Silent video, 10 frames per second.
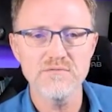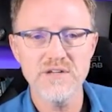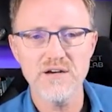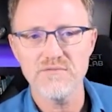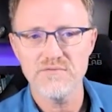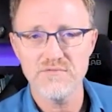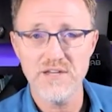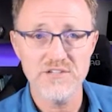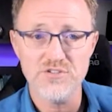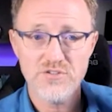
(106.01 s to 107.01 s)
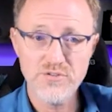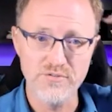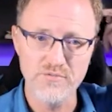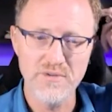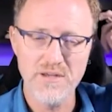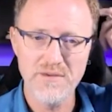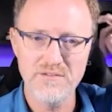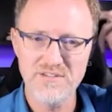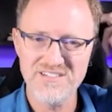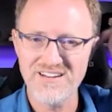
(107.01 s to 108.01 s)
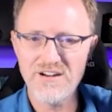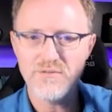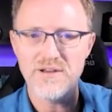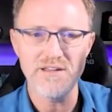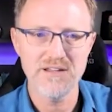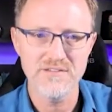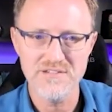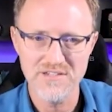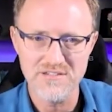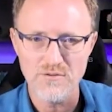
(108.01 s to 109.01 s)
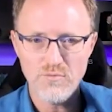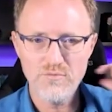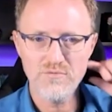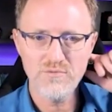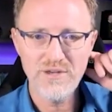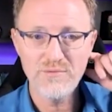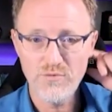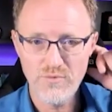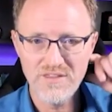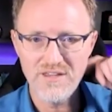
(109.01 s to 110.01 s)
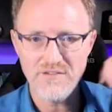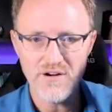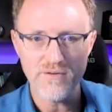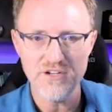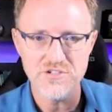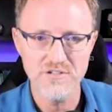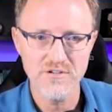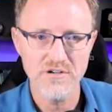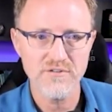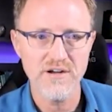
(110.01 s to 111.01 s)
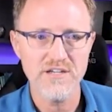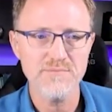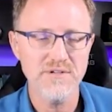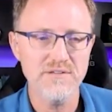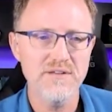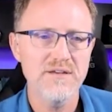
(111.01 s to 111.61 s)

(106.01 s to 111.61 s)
Now that's true, but I mean it's not aerating it in the sense that we when we think of aeration in turf grass, but